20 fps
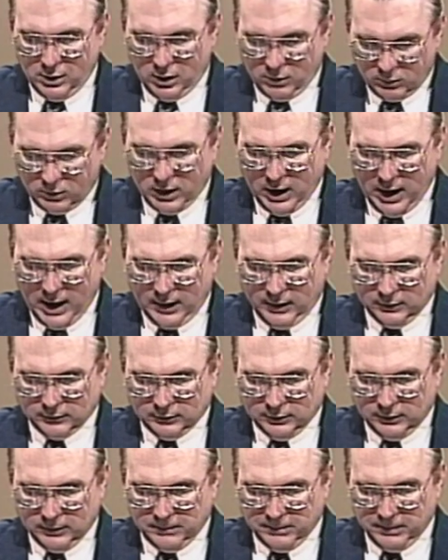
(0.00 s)
a
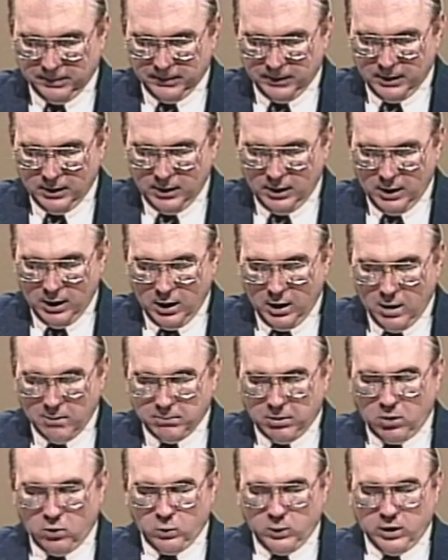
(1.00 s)
reality,
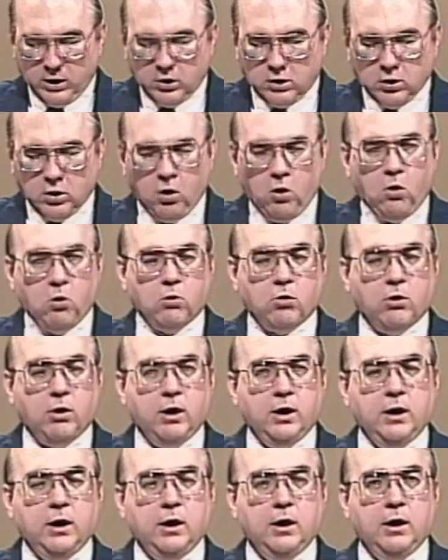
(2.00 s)
but we
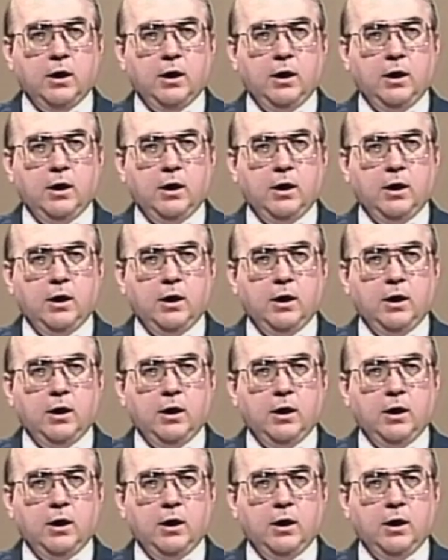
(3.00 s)
glory